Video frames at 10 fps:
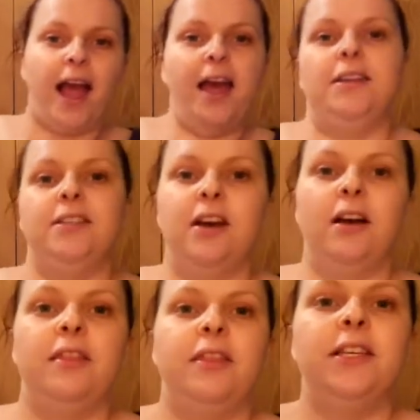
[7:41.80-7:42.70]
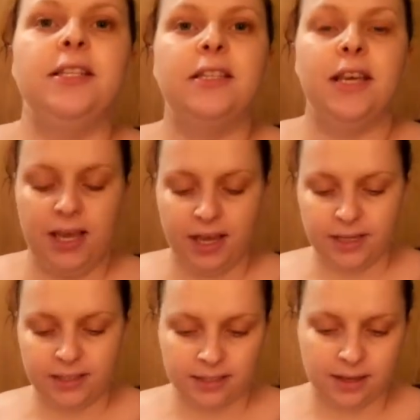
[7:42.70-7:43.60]
calendar, this
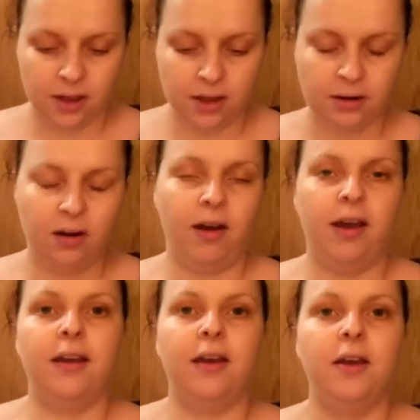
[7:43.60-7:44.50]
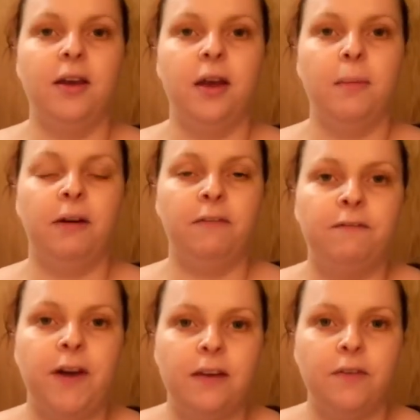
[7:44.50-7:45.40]
is like my
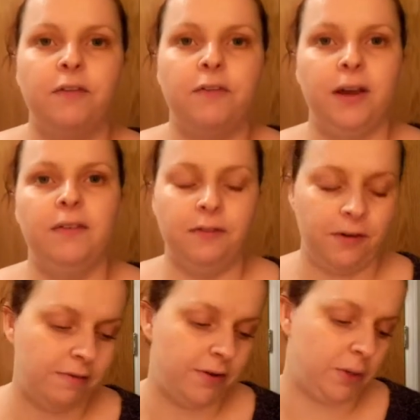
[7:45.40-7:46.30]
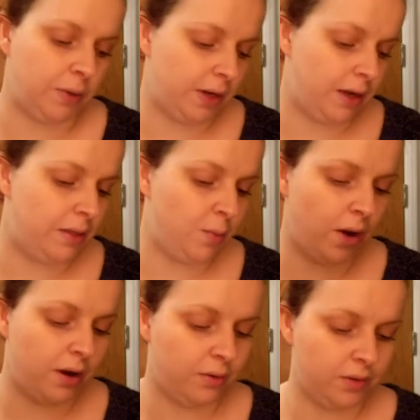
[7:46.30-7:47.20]
favourite dog in the
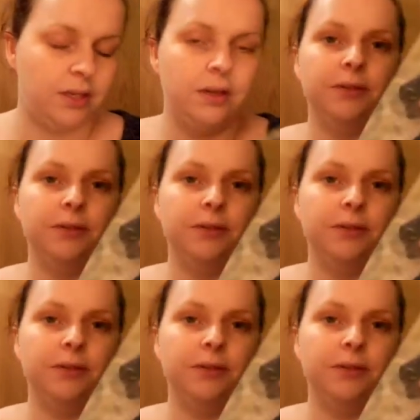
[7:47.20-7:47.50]
world.